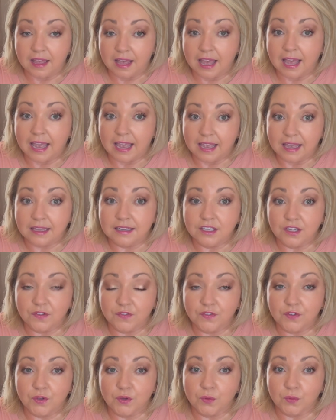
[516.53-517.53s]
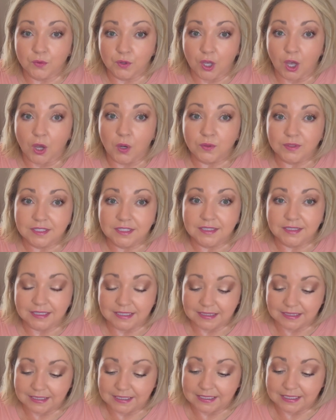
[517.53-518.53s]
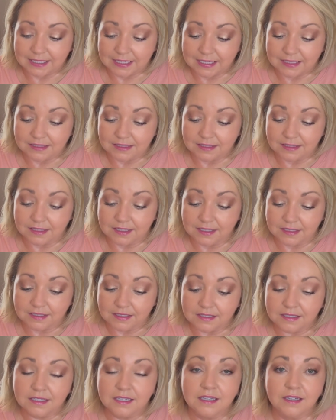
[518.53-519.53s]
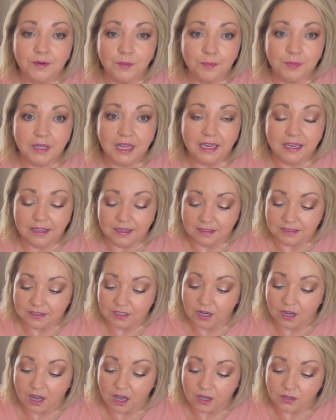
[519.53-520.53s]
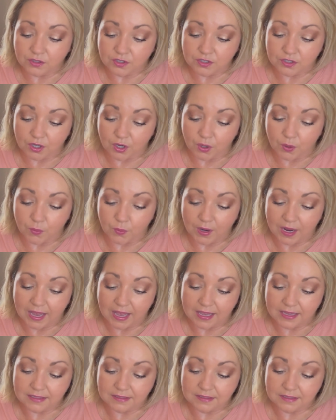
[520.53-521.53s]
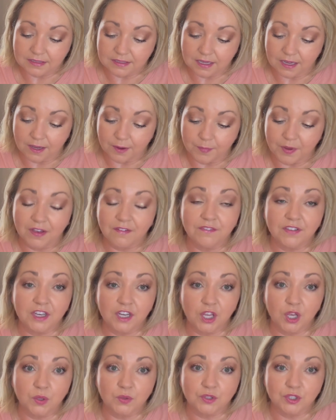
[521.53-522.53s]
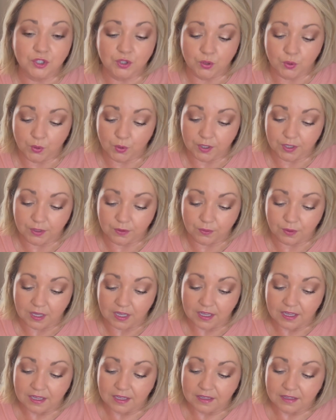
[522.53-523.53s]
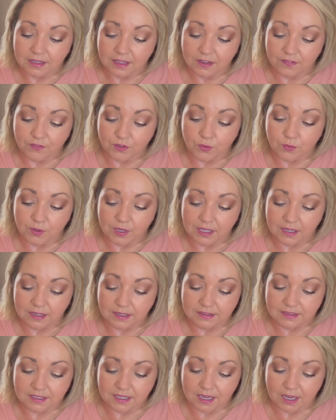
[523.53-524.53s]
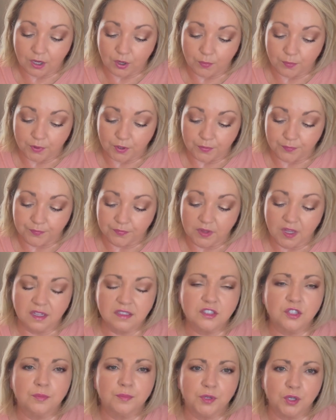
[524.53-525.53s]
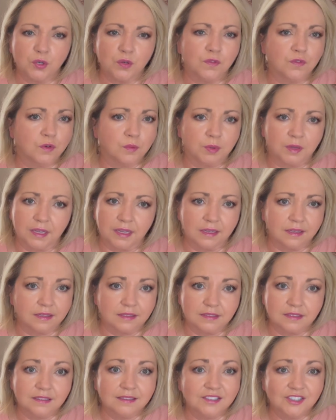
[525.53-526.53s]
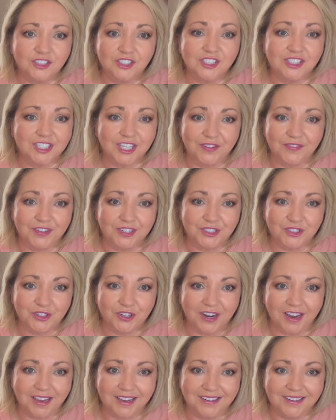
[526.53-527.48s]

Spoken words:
And if you go to Lily Knits, this blanket also has a video tutorial if you need it to help you. It's a beautiful blanket. Just give it a try.